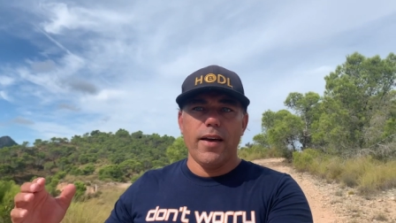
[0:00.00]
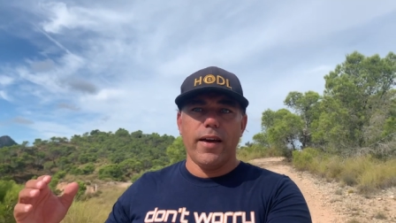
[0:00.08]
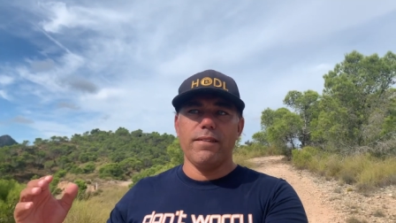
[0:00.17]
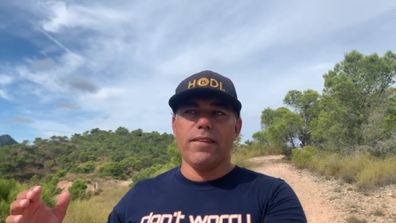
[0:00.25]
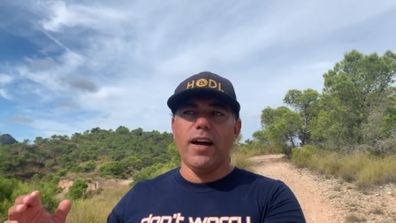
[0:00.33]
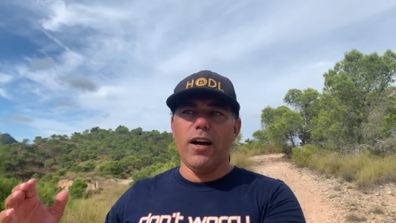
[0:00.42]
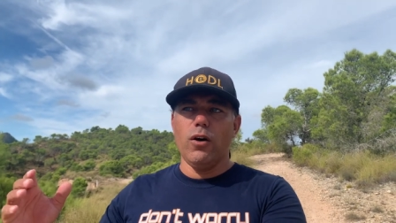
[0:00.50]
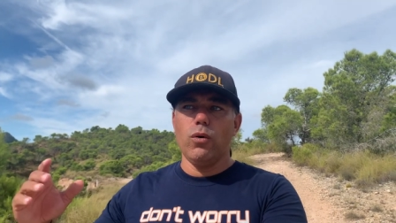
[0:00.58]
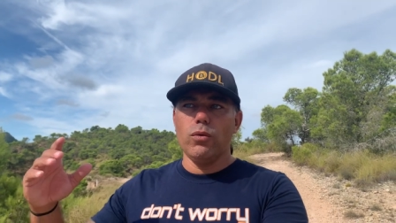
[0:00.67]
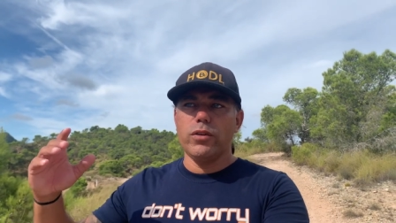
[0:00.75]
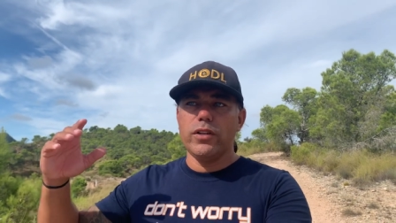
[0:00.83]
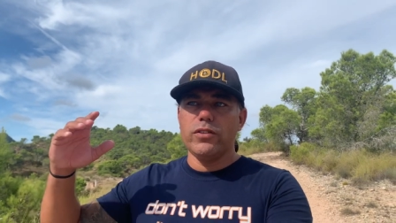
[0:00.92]
And
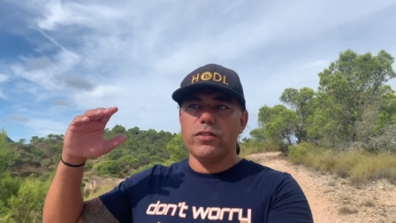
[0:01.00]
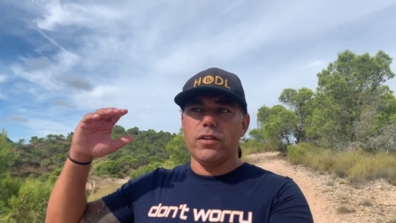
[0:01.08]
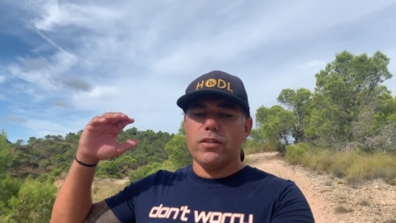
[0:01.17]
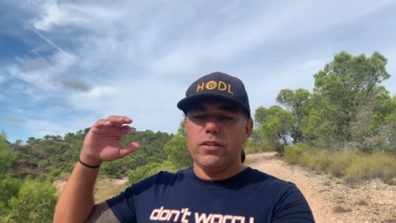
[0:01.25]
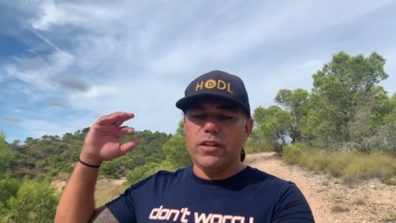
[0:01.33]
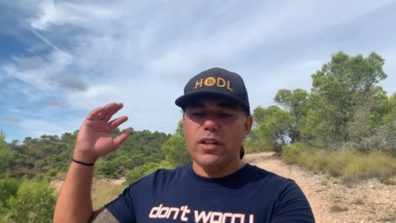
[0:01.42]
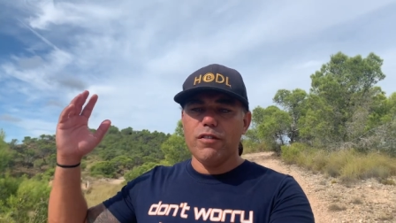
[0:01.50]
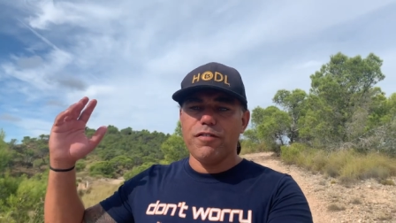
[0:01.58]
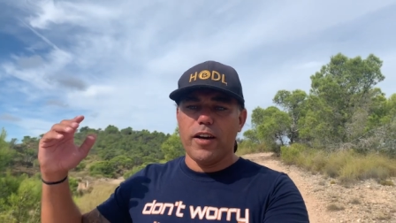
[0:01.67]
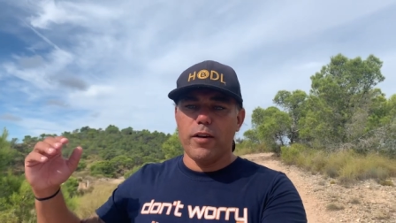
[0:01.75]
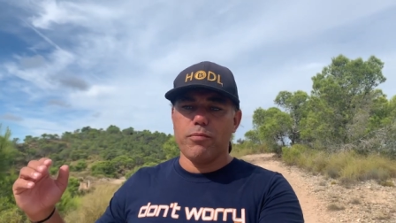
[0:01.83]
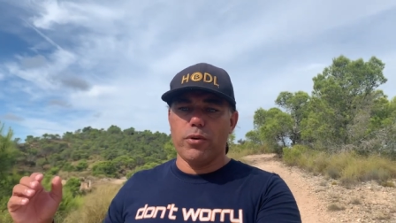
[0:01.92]
now these
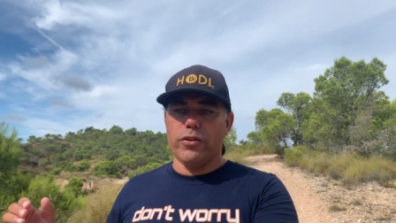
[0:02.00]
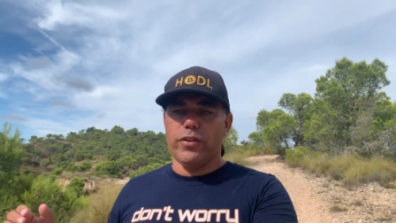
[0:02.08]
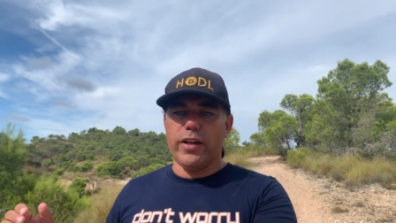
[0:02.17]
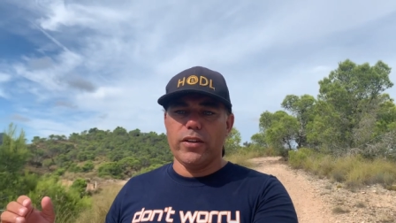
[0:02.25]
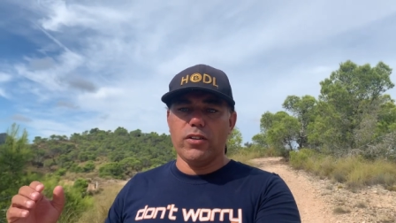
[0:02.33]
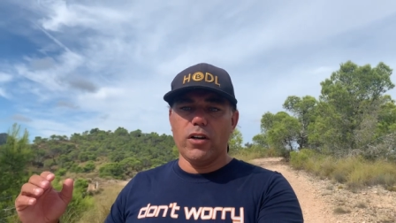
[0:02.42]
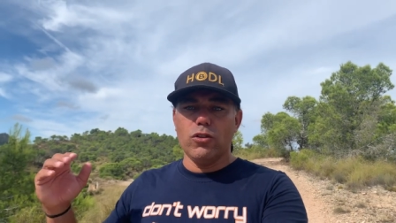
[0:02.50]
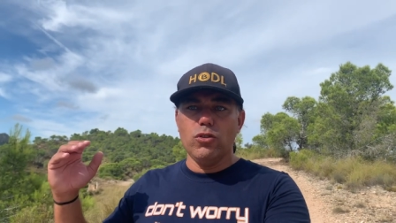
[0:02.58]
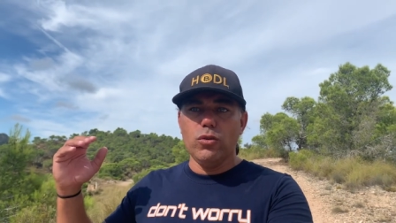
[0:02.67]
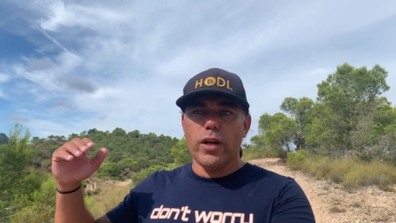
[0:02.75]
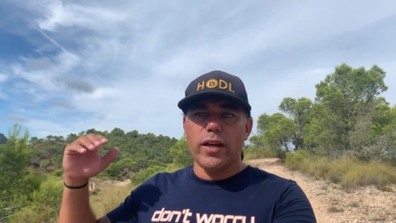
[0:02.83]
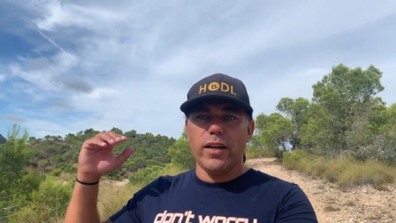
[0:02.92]
DeFi projects are
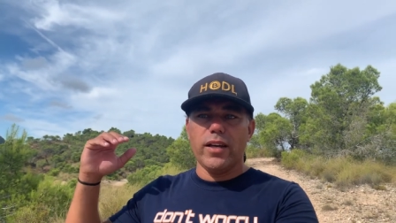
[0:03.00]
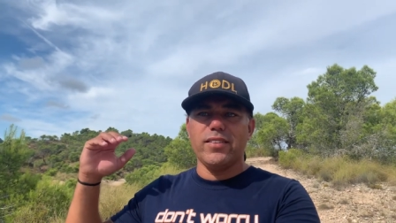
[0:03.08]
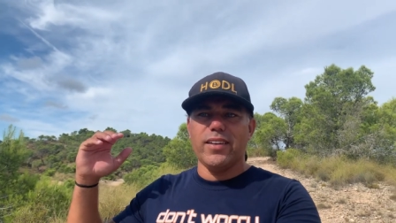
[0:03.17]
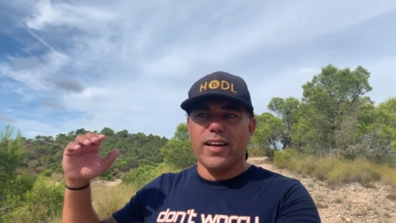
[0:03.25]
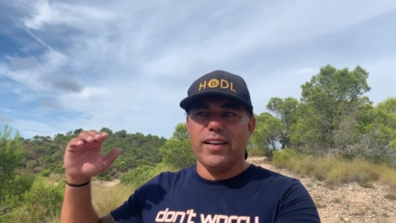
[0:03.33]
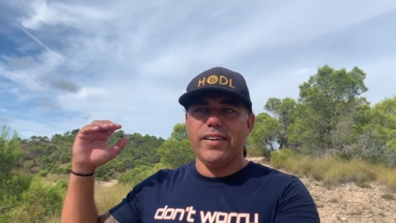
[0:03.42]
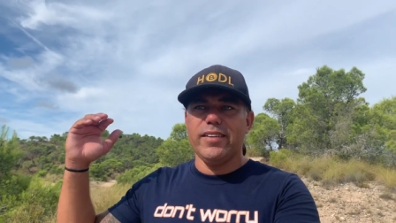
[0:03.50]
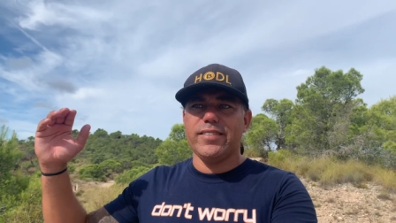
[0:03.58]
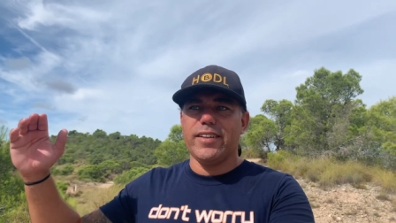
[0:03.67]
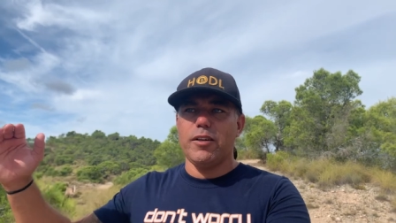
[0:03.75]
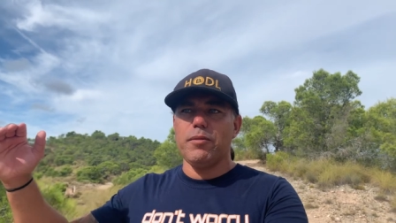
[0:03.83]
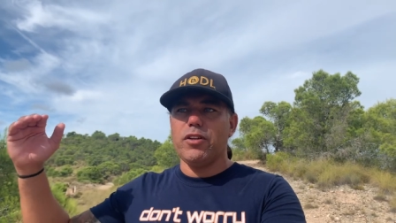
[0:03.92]
doing exactly the
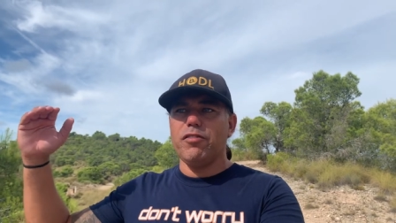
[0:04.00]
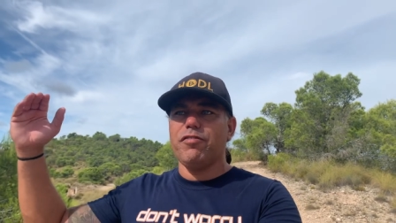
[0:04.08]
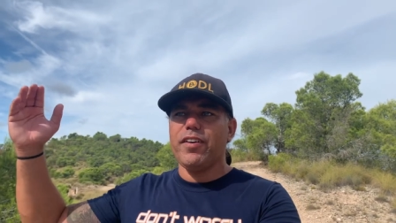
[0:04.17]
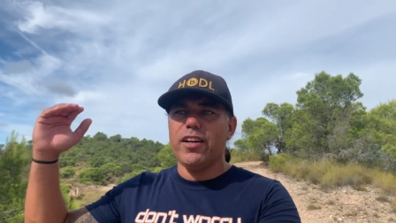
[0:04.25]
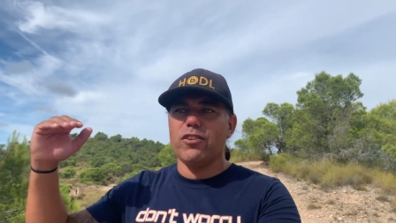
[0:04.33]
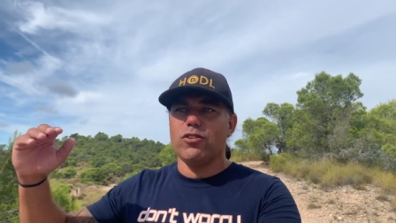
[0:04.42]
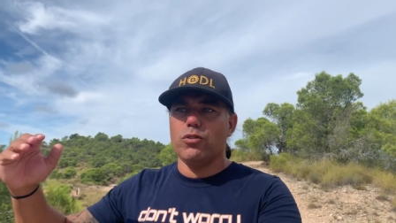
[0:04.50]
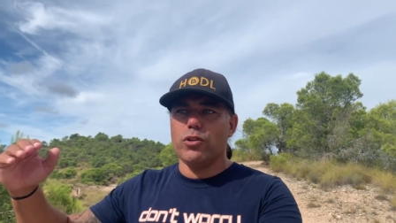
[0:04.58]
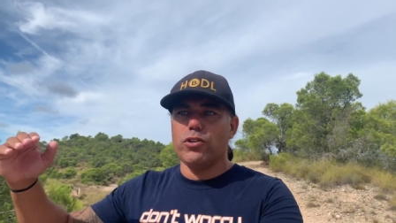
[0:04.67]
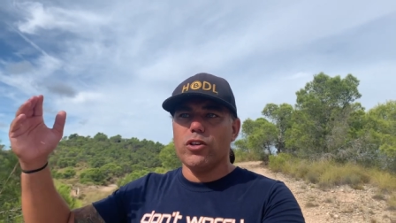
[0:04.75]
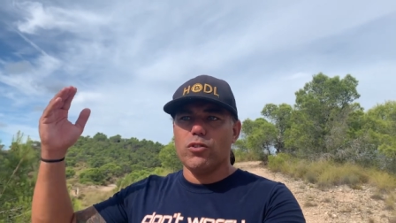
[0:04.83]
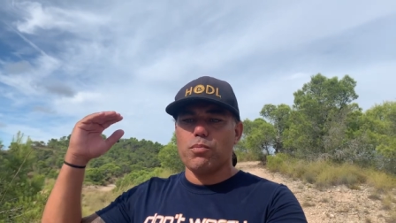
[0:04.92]
same that the Fed is doing,
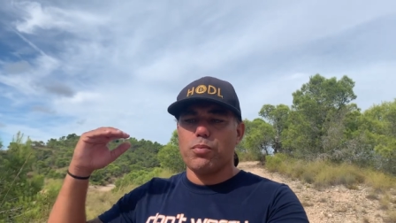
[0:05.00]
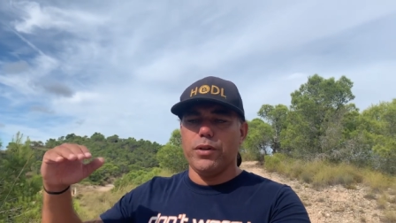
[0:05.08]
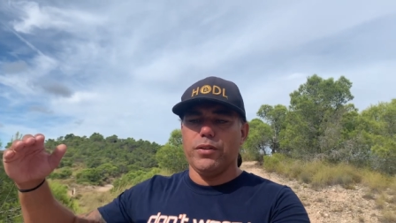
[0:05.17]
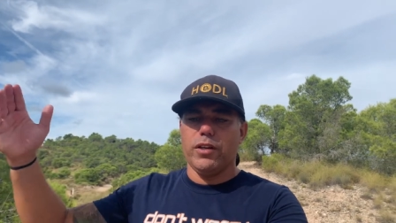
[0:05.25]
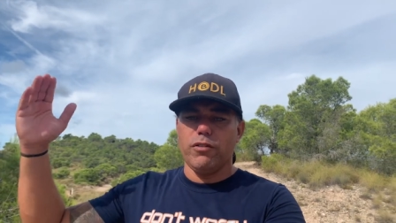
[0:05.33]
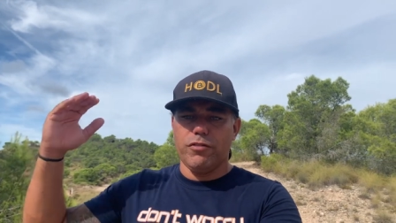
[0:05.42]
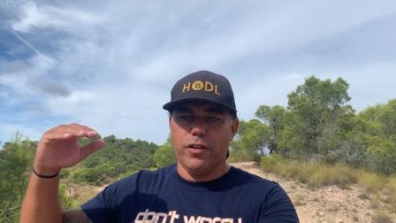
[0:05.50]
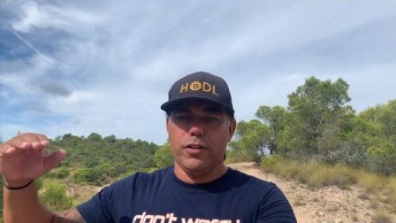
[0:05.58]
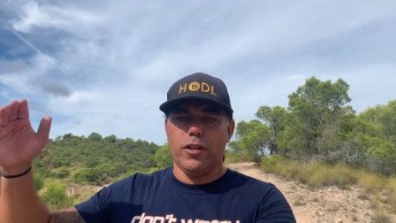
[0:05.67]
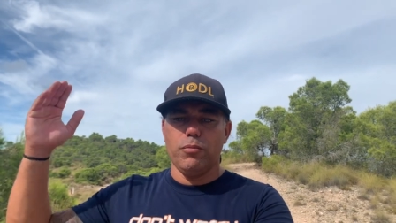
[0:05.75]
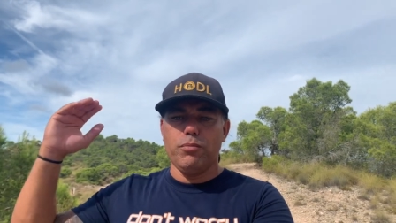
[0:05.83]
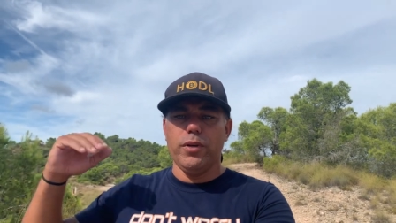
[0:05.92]
just printing,
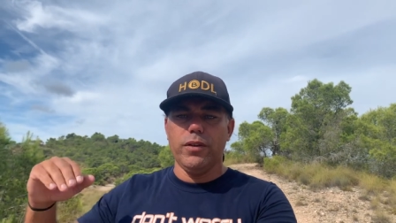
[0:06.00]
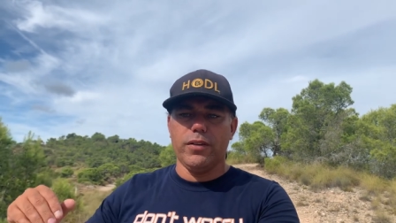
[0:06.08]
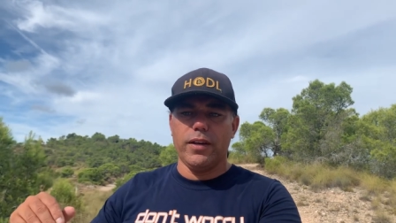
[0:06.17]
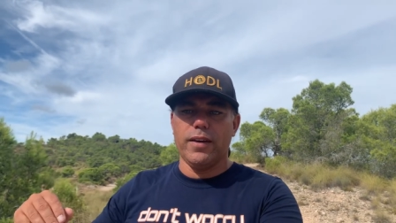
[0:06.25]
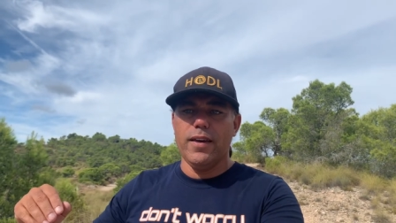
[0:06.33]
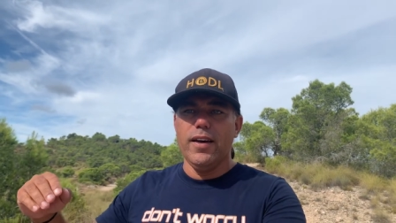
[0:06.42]
printing, printing.